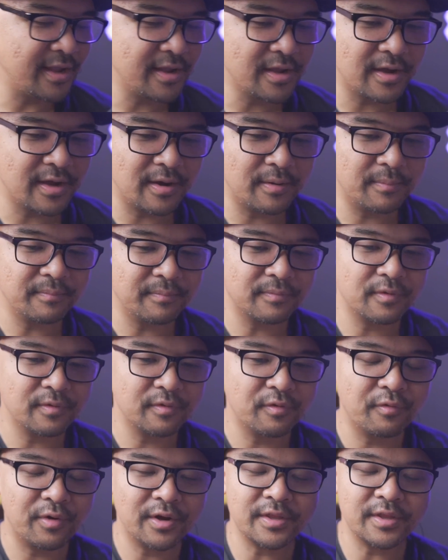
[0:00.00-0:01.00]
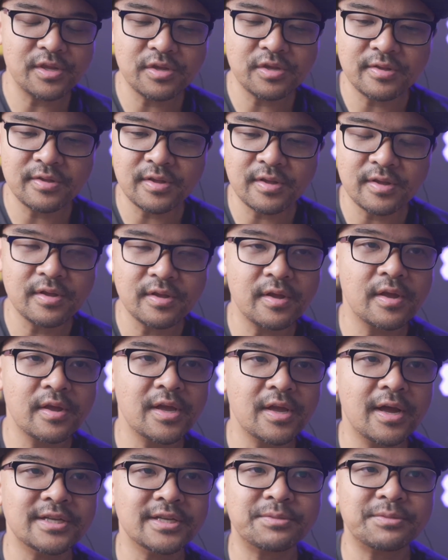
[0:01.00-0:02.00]
um, what
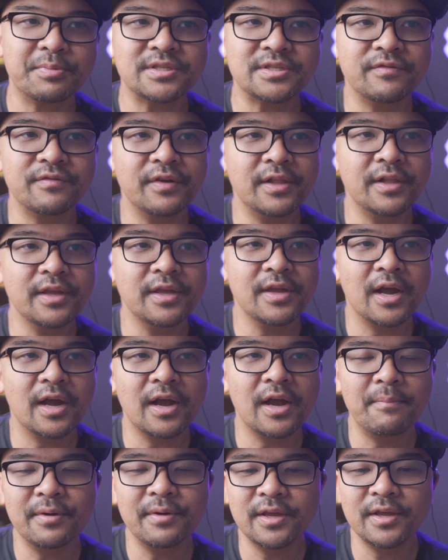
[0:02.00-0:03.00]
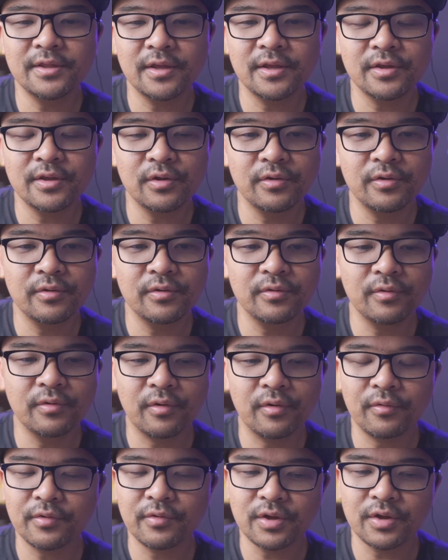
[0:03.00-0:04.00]
specifically a company that you
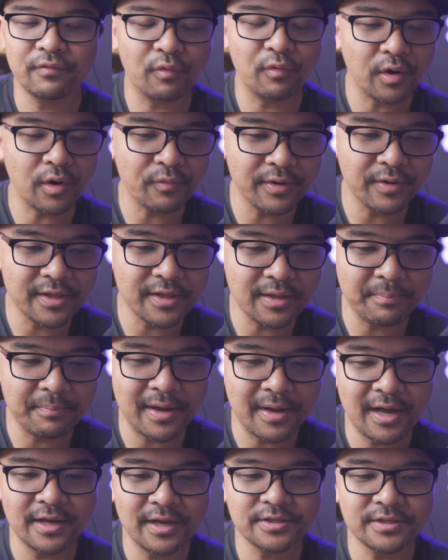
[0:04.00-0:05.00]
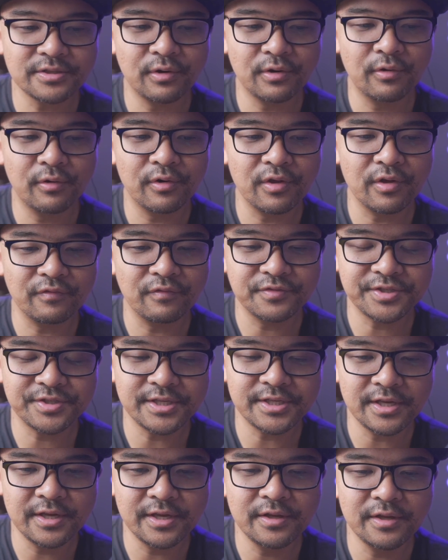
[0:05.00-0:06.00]
or you've worked with in the past or you've
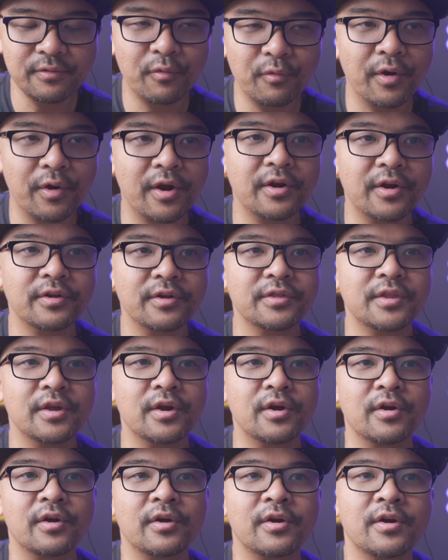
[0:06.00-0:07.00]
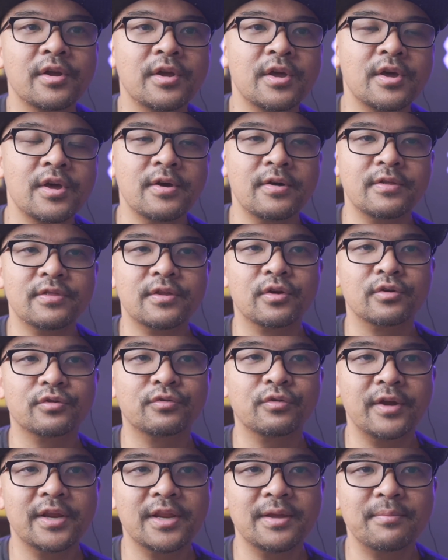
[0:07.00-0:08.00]
seen where their their
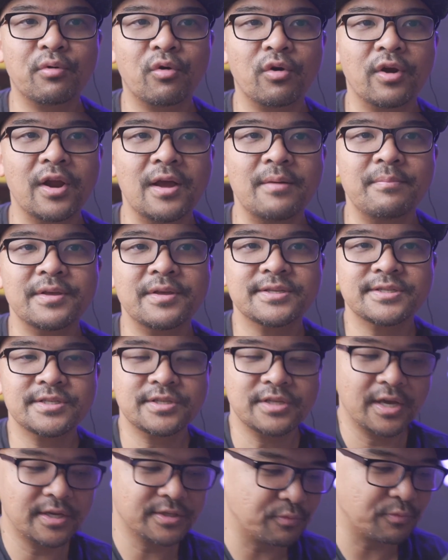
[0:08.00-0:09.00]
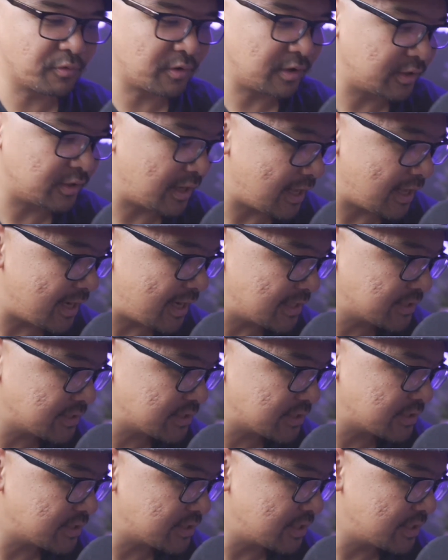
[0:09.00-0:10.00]
training program is is world
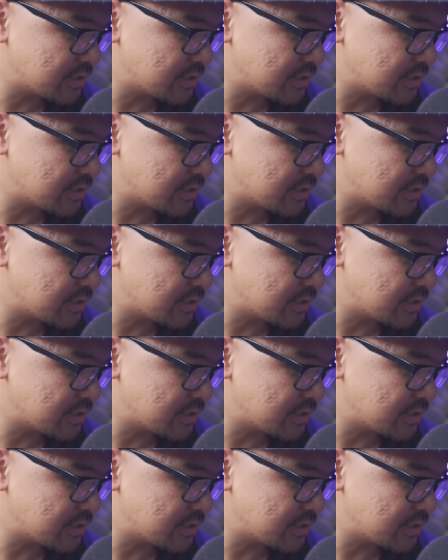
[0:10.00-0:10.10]
class is